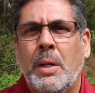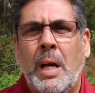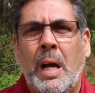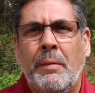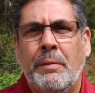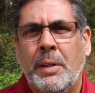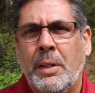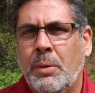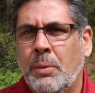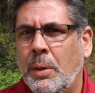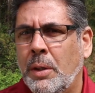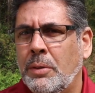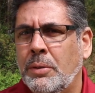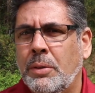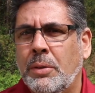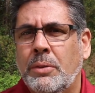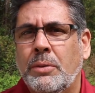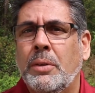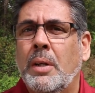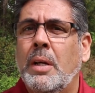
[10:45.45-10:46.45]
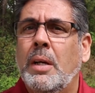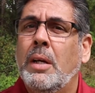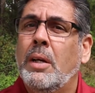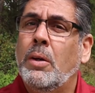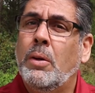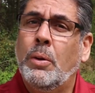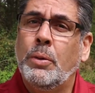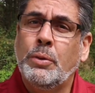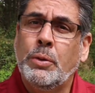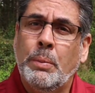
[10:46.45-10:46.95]
If you have any questions,
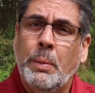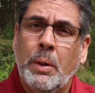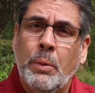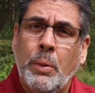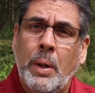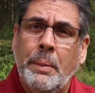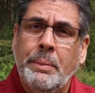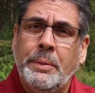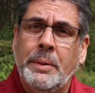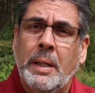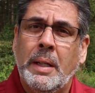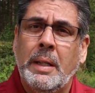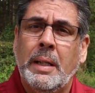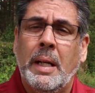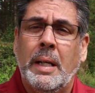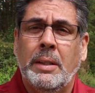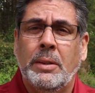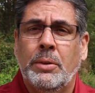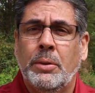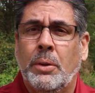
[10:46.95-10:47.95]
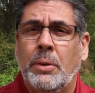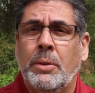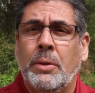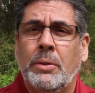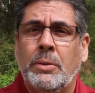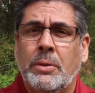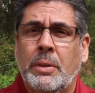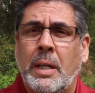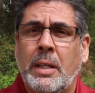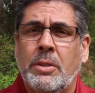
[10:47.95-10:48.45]
go to my website,
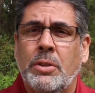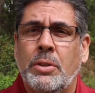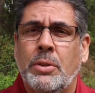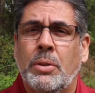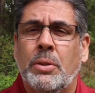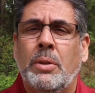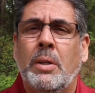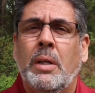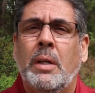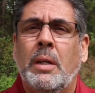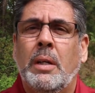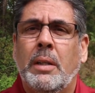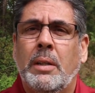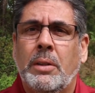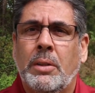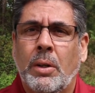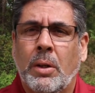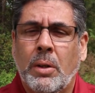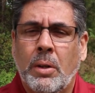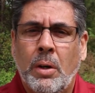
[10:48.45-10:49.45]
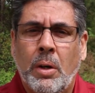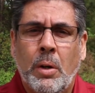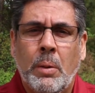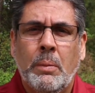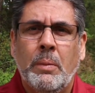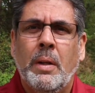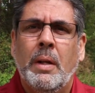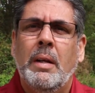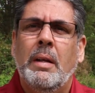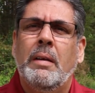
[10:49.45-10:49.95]

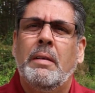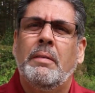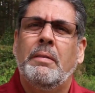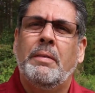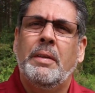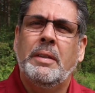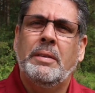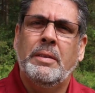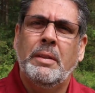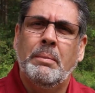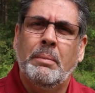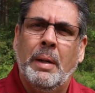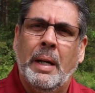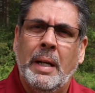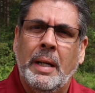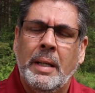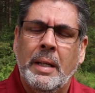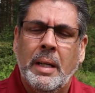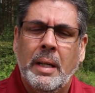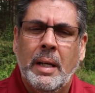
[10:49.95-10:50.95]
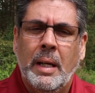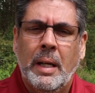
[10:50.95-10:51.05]
antoniosanjo.com. Visit my